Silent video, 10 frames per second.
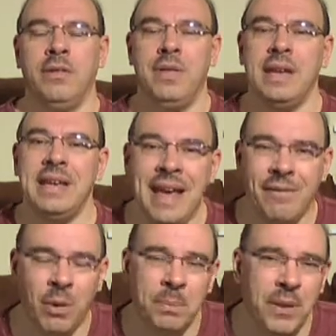They
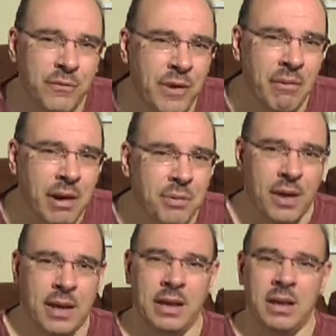gave up the very
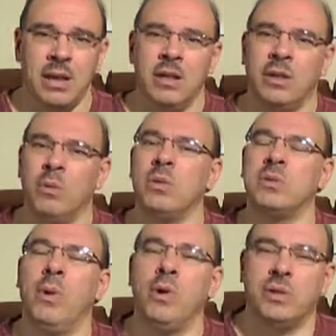thing that
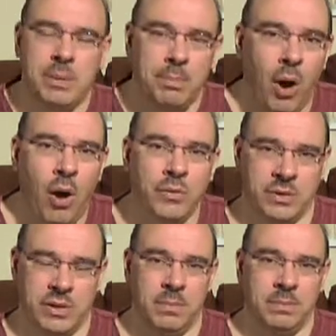was most
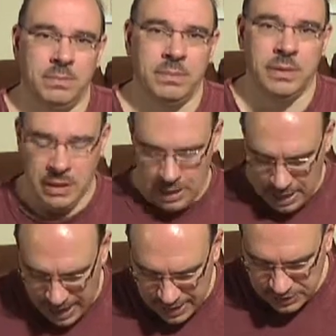important to them.
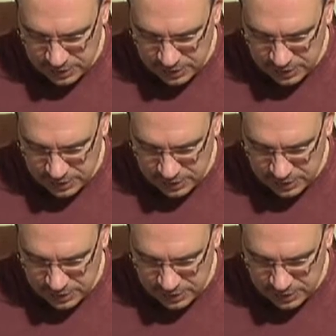And